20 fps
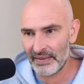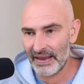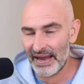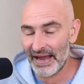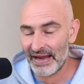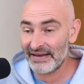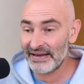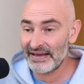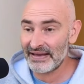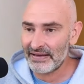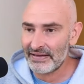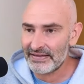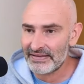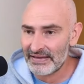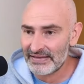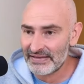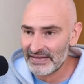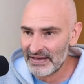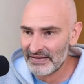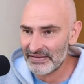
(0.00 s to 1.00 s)
And Nicolas
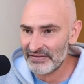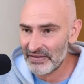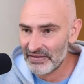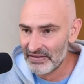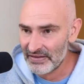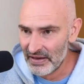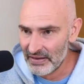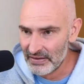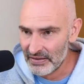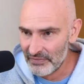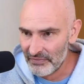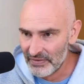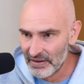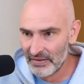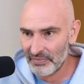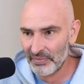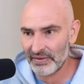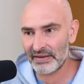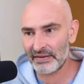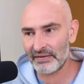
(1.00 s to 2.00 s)
decides to start the
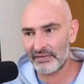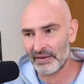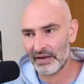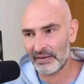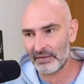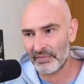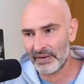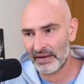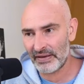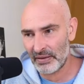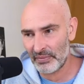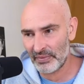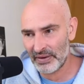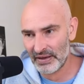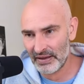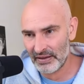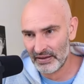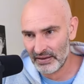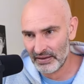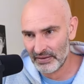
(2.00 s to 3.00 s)
fight with f5 right
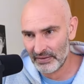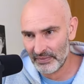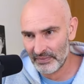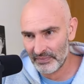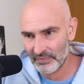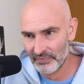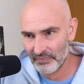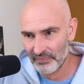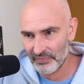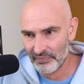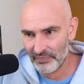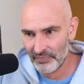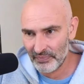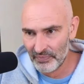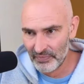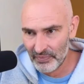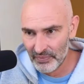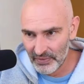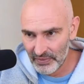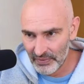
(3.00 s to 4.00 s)
away.
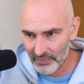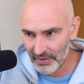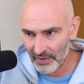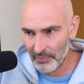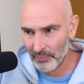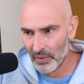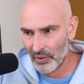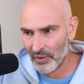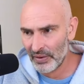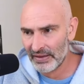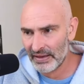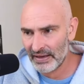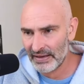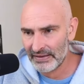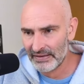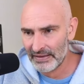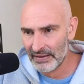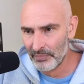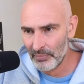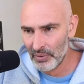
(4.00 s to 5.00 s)
Then pawn
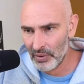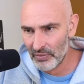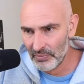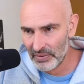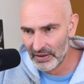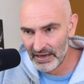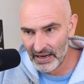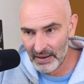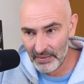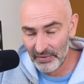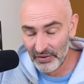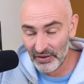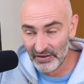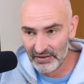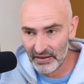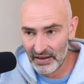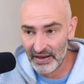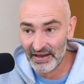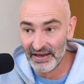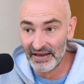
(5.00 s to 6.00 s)
takes, then pawn
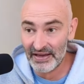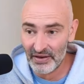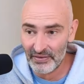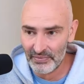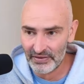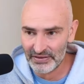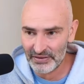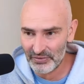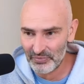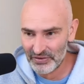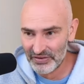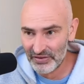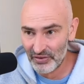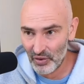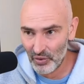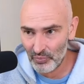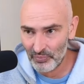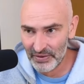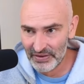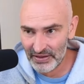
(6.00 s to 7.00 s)
recaptures. He obviously wants to
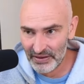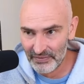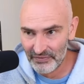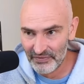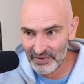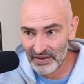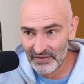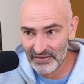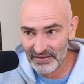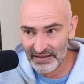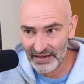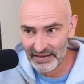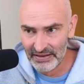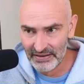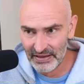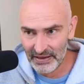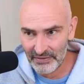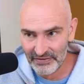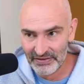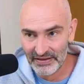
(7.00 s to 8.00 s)
open the f-file to get
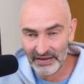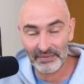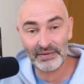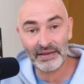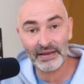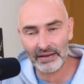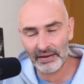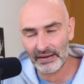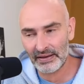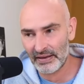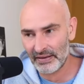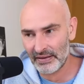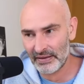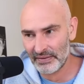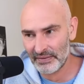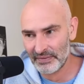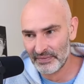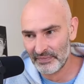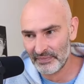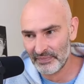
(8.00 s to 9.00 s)
to f7.
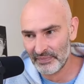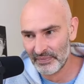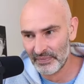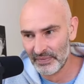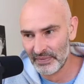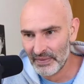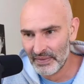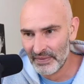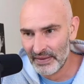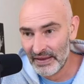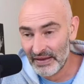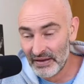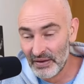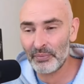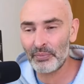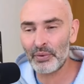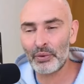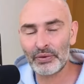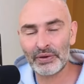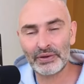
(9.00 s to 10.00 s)
And the
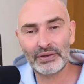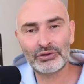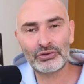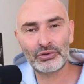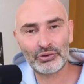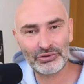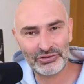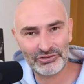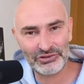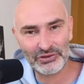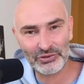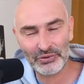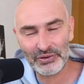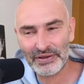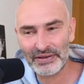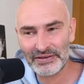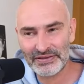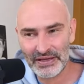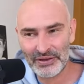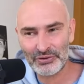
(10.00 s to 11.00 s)
opponent is considering
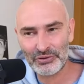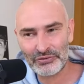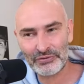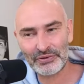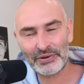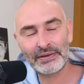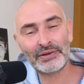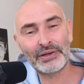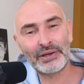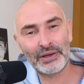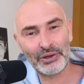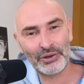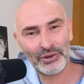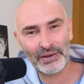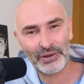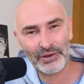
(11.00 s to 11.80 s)
a sacrifice here.